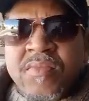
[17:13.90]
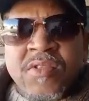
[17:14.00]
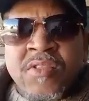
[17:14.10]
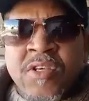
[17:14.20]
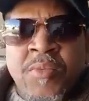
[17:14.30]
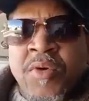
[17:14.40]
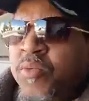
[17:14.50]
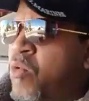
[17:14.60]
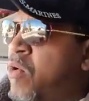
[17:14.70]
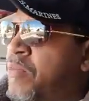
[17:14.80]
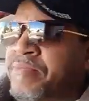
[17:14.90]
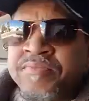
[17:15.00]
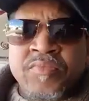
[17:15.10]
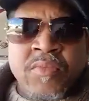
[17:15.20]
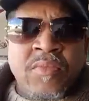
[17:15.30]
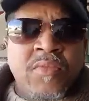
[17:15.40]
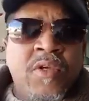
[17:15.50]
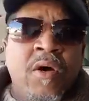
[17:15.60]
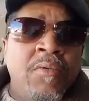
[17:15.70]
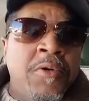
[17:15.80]
Somewhat warm.
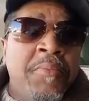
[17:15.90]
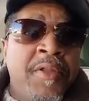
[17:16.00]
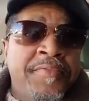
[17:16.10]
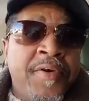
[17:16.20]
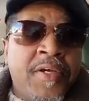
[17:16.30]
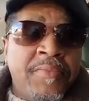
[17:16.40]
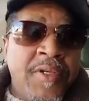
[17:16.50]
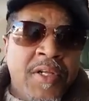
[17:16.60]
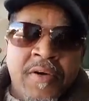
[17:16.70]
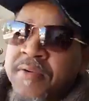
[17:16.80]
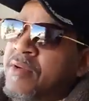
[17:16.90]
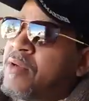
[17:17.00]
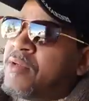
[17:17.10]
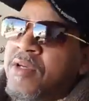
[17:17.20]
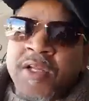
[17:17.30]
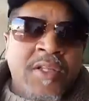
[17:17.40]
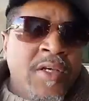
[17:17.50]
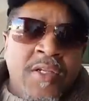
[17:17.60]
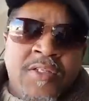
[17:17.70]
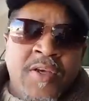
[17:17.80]
Cold in the motherfucker to me though. Anything
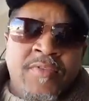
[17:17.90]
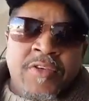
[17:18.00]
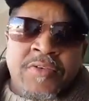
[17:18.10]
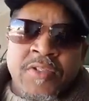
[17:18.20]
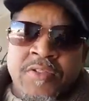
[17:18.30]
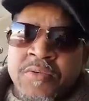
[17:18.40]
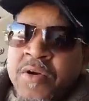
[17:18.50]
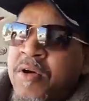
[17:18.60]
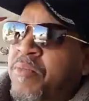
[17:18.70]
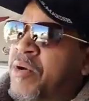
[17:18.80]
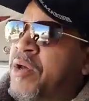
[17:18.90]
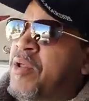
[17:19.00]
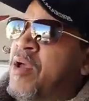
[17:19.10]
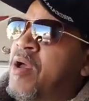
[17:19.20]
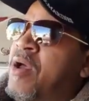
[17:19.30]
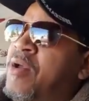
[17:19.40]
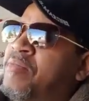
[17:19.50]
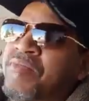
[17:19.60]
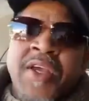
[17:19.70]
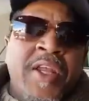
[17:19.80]
under 70 degrees is too cold. But
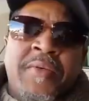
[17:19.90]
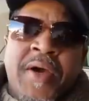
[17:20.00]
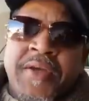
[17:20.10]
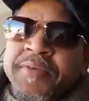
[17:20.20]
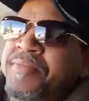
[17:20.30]
anyway.